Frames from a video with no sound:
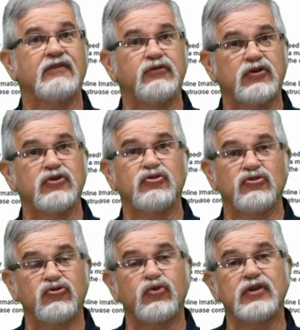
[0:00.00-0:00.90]
for it to do
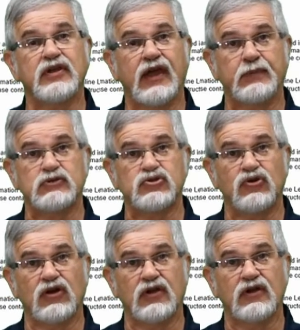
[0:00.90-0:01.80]
the screen
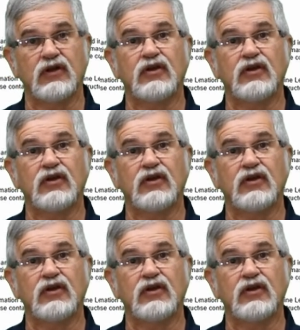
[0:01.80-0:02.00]
capture on.